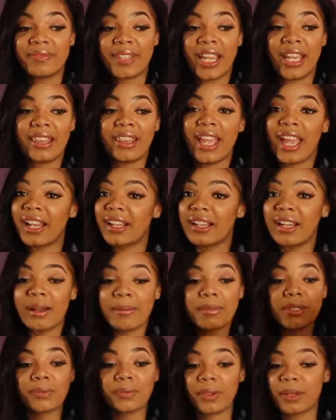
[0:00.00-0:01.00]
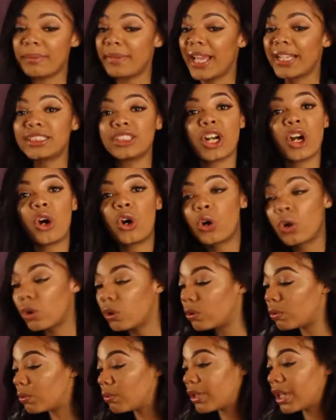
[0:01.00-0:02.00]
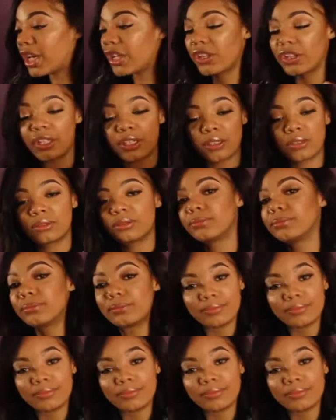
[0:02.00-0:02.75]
And that comes from, that's a whole nother